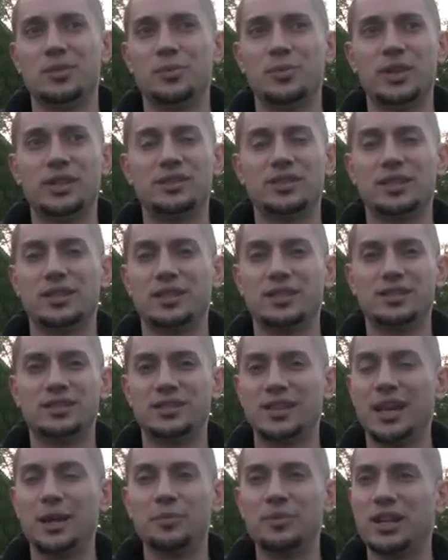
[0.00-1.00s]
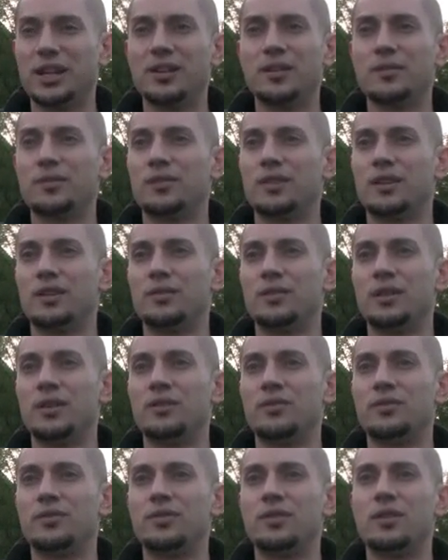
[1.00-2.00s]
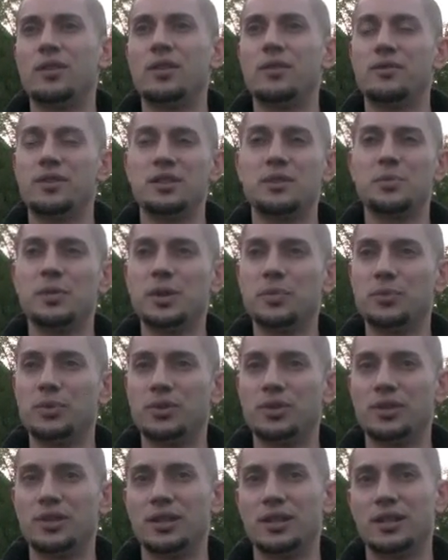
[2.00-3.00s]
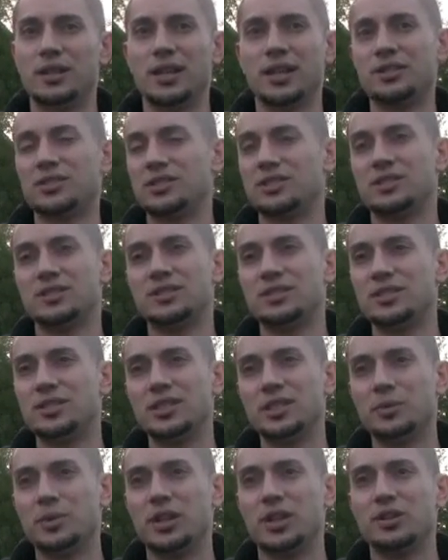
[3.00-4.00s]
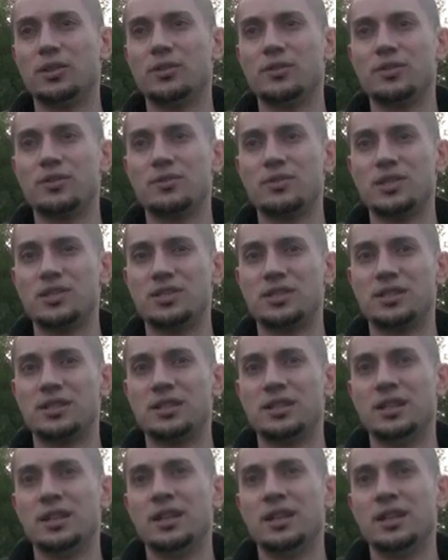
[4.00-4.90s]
basically stamped out of these people, not just in Syria but all over the region.